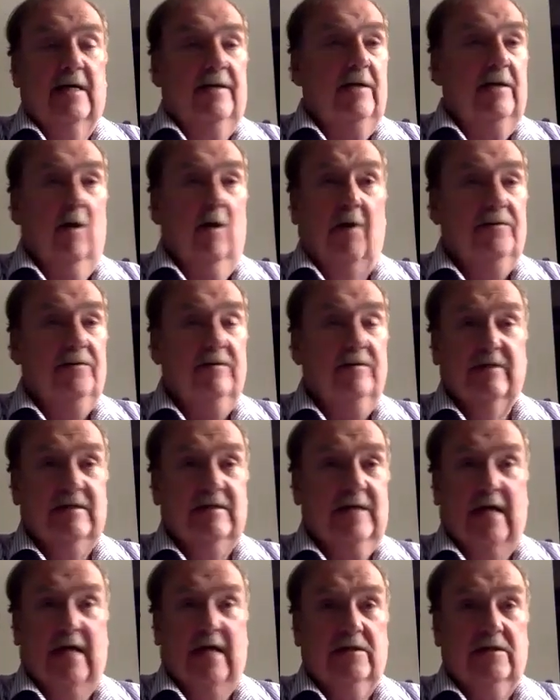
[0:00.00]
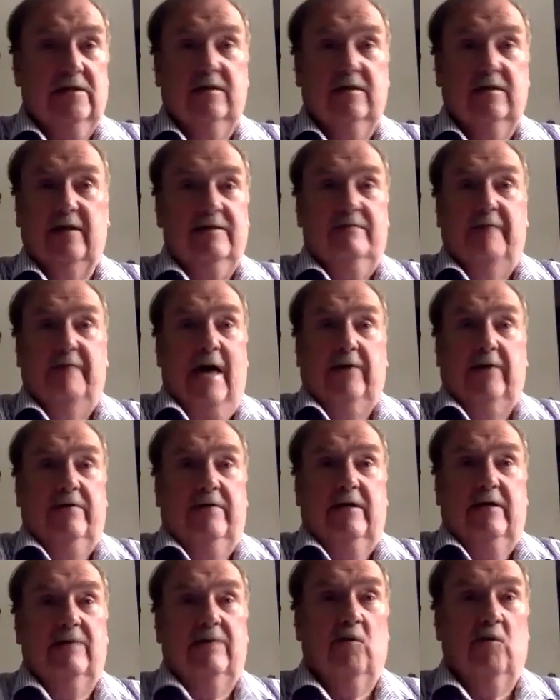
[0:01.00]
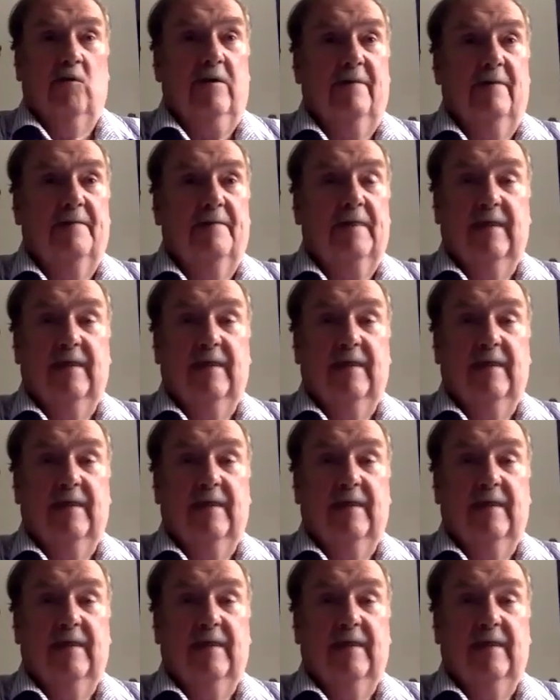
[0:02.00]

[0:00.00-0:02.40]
the author's intention doesn't matter anymore.